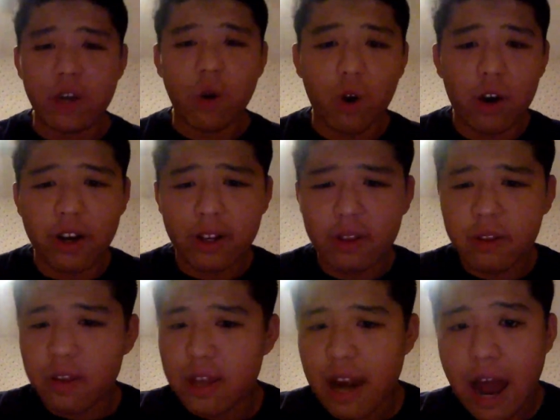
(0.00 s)
or a
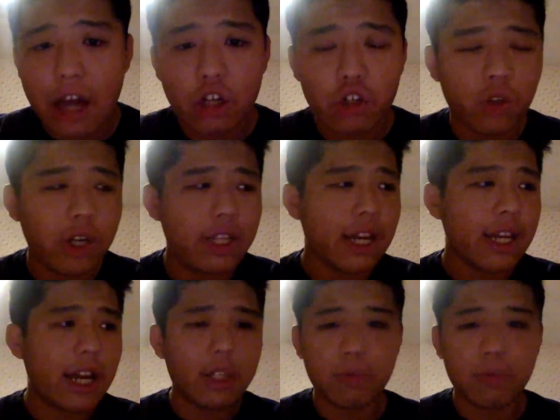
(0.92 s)
non-treat, I guess.